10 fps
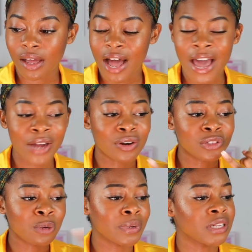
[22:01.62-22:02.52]
I had on a
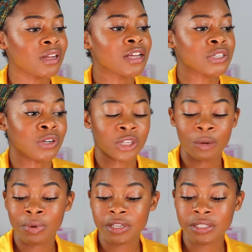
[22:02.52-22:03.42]
little bit of gloss earlier,
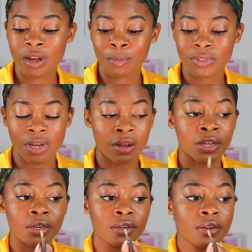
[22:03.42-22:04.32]
but it's almost
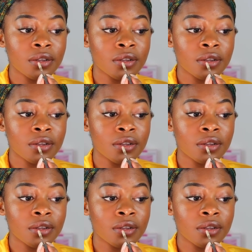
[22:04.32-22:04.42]
gone.